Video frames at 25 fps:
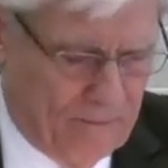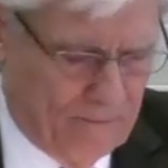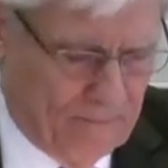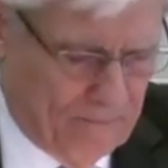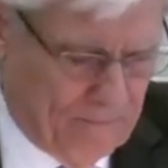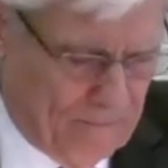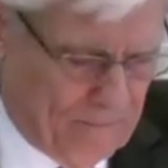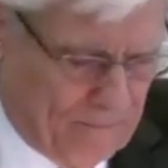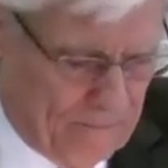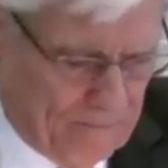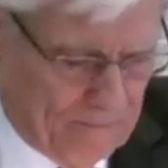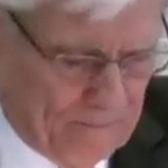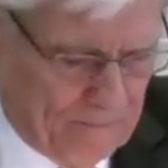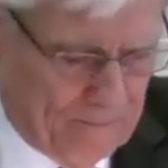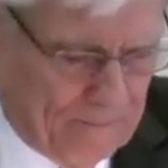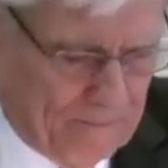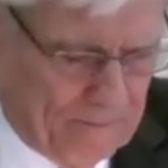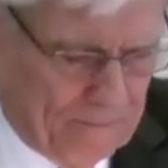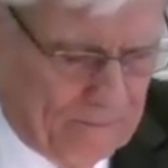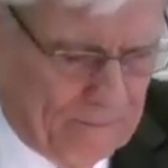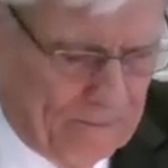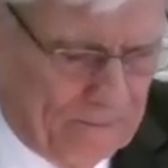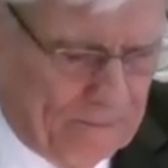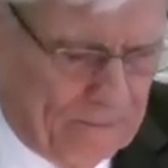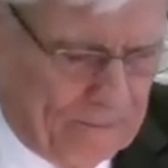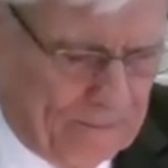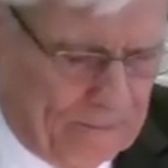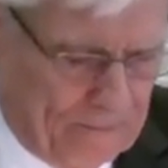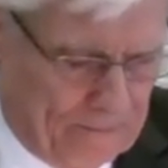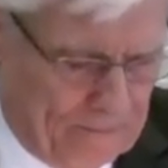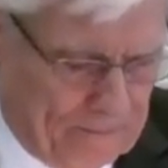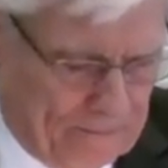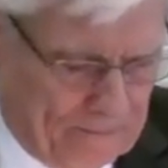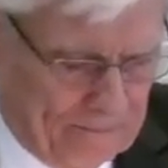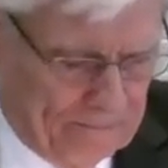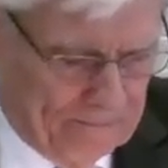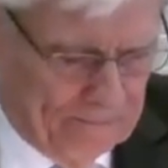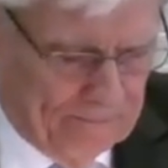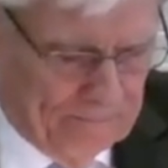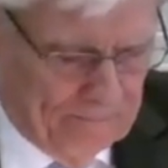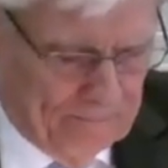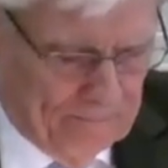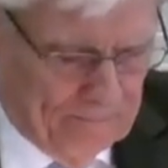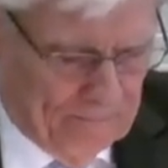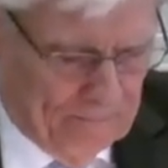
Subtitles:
[no speech]